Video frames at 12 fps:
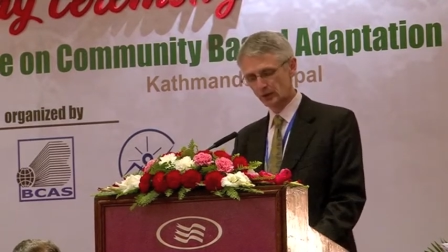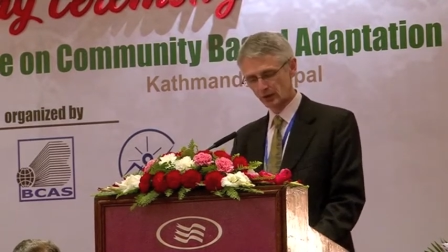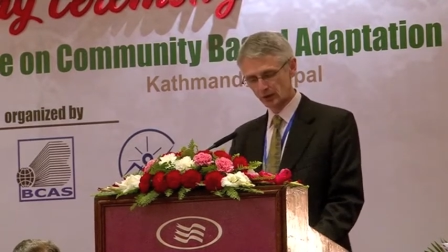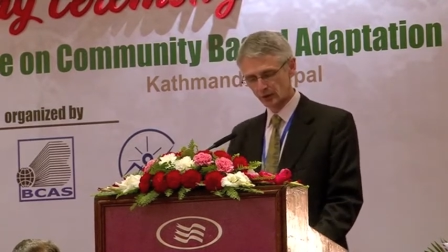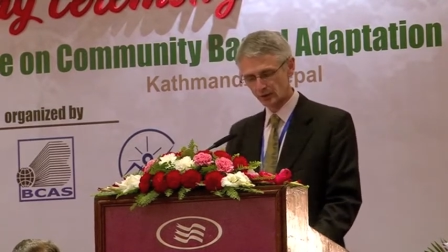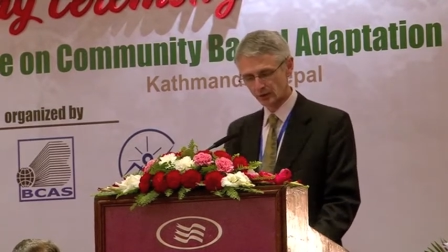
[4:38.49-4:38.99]

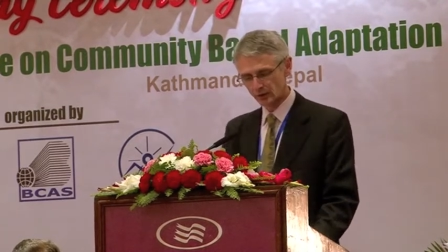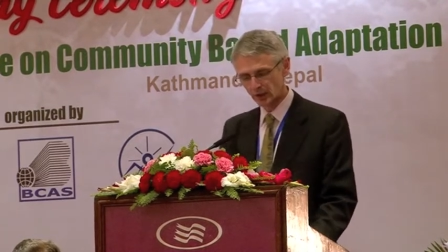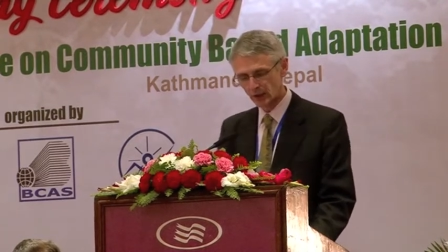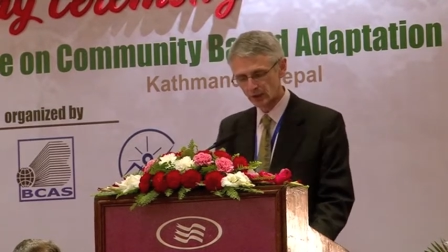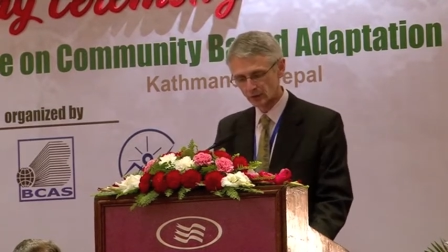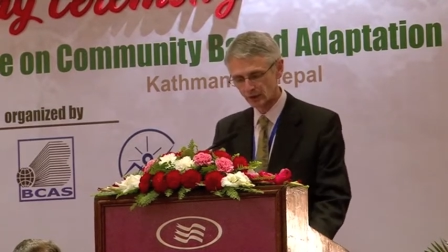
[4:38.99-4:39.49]
the, the
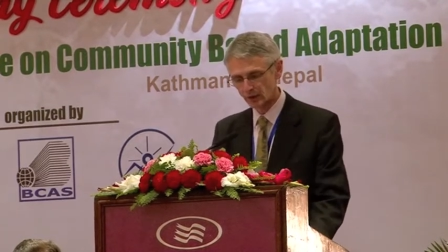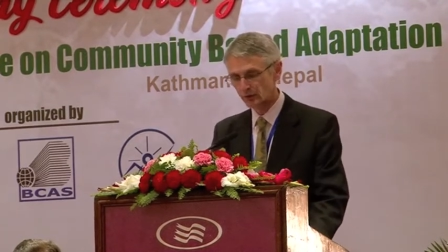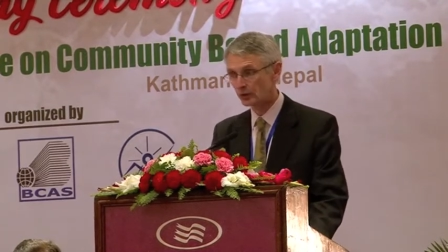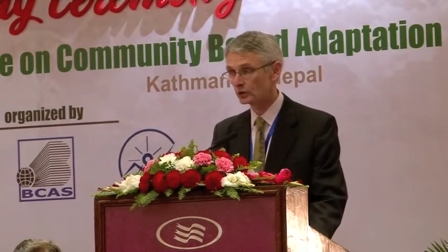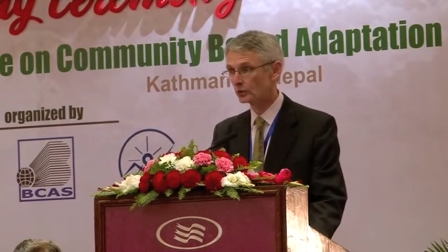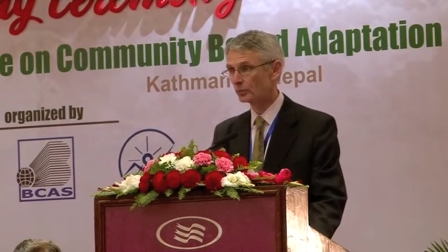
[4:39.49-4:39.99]
case for
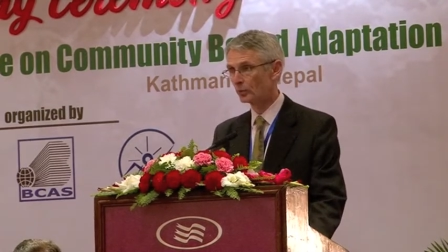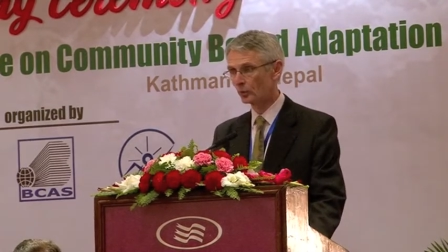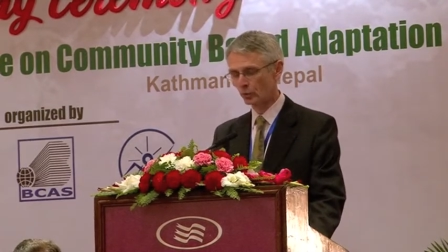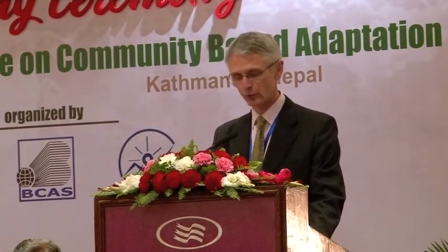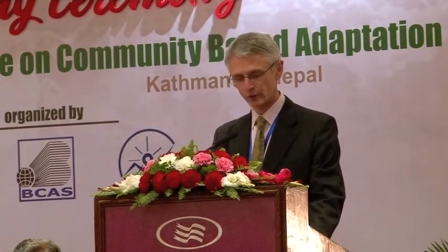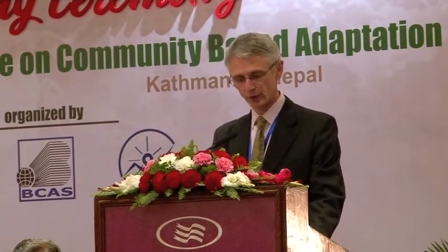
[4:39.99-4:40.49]
increased
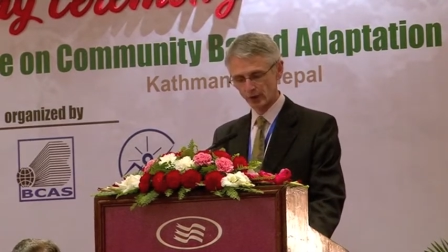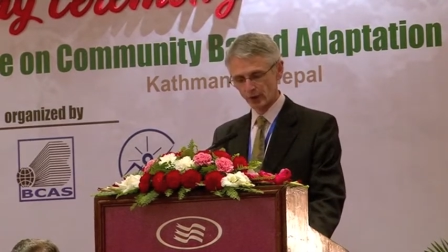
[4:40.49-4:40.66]
support